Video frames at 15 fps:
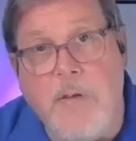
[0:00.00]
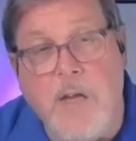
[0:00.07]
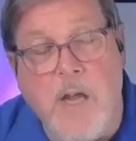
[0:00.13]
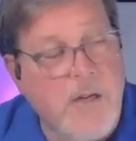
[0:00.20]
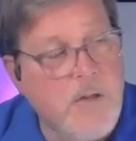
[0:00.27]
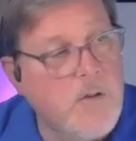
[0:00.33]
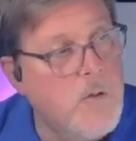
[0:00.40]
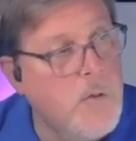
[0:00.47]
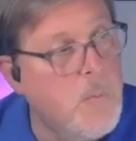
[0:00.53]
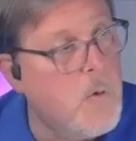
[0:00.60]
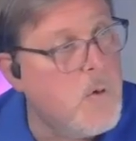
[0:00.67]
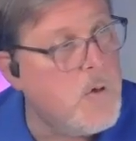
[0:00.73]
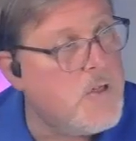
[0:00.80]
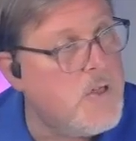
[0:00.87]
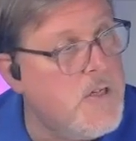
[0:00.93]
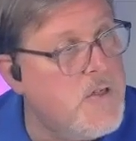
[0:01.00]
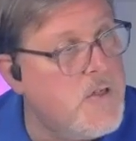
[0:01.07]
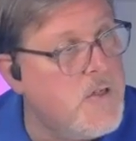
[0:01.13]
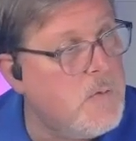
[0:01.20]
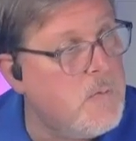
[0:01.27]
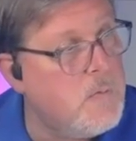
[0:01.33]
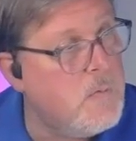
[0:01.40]
got 2 more
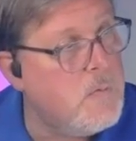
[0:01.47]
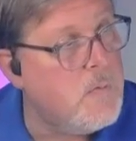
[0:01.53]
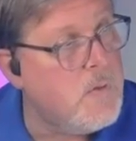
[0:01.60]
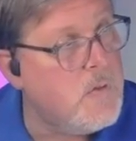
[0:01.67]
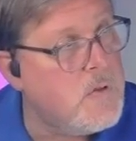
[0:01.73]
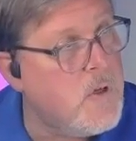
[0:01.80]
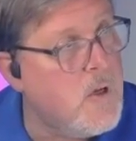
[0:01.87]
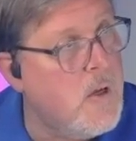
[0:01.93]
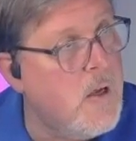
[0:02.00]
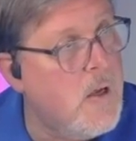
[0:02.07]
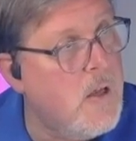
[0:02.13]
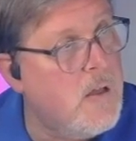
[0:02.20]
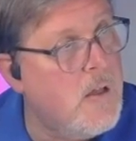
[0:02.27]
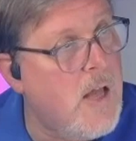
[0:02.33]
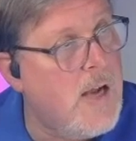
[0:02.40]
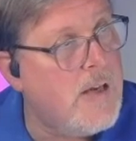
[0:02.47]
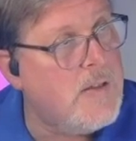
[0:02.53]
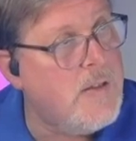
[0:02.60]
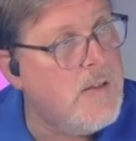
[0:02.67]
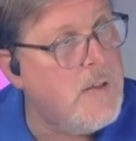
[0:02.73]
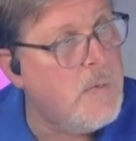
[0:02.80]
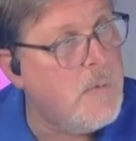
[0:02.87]
seasons locked
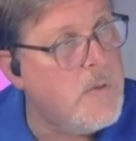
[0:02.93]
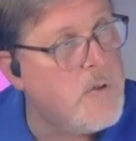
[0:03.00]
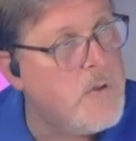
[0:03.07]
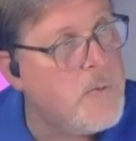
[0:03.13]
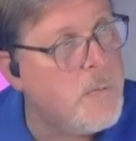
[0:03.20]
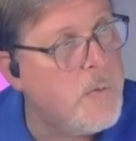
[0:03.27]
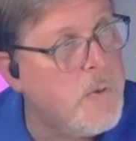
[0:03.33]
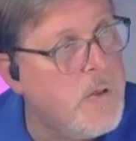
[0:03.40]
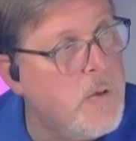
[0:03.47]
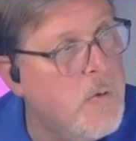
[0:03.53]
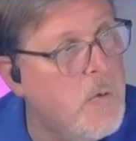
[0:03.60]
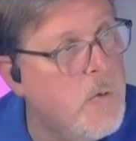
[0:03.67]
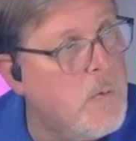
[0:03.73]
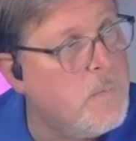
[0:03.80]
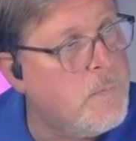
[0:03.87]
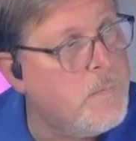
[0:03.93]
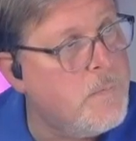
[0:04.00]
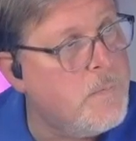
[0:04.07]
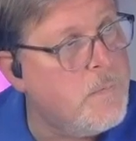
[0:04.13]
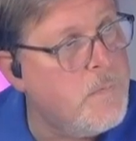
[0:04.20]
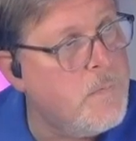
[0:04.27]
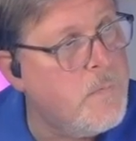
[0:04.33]
in, which is pretty cool.
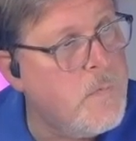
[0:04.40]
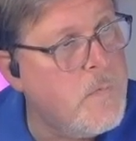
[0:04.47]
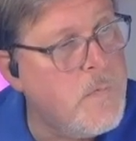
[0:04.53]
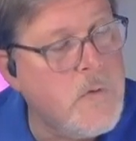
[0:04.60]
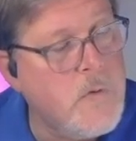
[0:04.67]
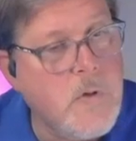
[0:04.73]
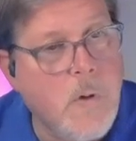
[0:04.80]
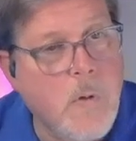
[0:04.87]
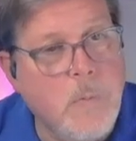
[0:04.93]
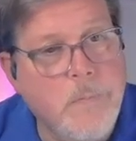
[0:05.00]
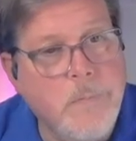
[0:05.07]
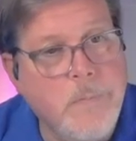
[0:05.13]
So